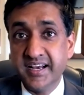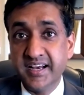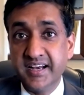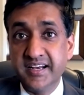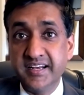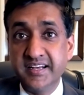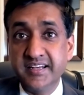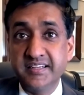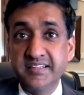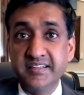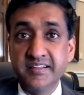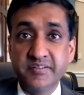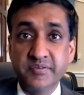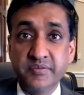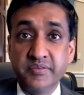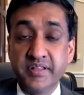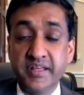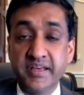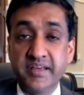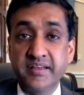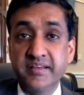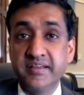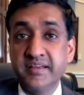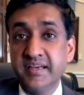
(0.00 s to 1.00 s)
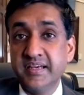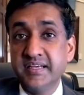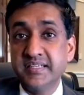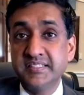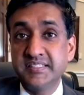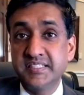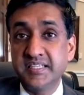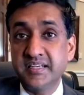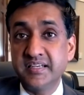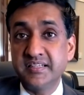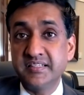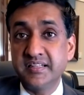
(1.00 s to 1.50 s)

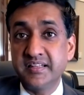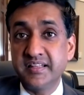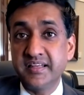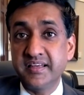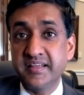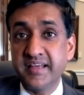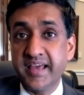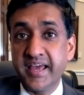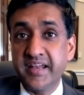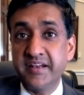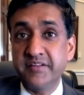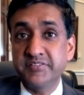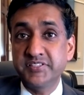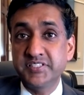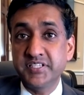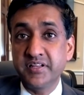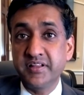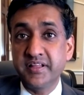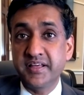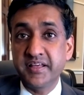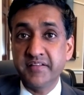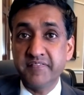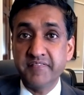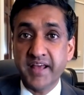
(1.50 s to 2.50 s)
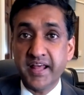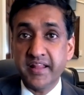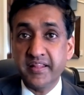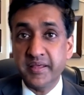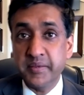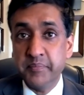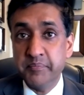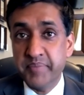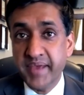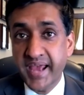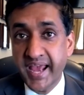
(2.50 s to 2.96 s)
the head of Silicon Valley